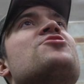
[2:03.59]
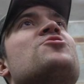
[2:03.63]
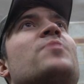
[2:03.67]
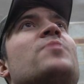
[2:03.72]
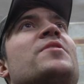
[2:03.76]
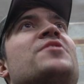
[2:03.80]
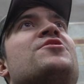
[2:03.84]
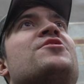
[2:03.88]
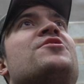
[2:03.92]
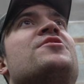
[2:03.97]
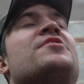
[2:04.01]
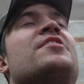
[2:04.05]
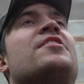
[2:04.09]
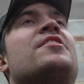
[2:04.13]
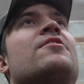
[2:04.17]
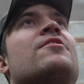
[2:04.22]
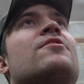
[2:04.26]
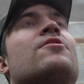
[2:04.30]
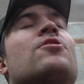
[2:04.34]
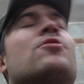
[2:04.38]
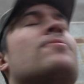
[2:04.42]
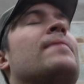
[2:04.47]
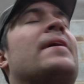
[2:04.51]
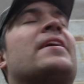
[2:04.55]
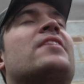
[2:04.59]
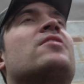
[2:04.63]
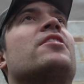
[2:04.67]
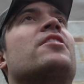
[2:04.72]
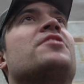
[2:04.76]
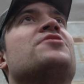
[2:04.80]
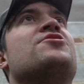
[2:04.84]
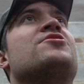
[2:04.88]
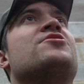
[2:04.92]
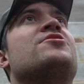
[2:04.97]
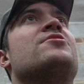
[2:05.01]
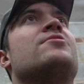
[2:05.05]
switch is here, or my
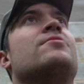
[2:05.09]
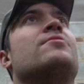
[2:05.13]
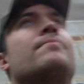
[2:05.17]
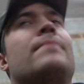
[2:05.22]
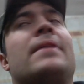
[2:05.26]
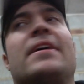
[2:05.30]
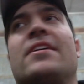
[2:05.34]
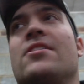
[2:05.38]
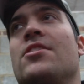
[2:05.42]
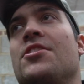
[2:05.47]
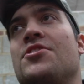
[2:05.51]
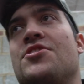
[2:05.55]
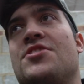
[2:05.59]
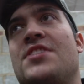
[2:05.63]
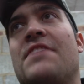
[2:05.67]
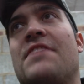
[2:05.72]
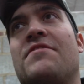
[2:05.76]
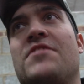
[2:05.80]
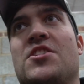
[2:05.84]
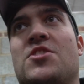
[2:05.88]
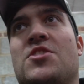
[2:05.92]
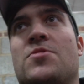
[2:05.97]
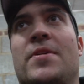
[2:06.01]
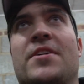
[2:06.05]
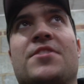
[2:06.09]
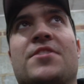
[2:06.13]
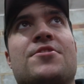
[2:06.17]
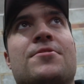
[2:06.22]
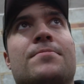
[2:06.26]
clutch safety switch.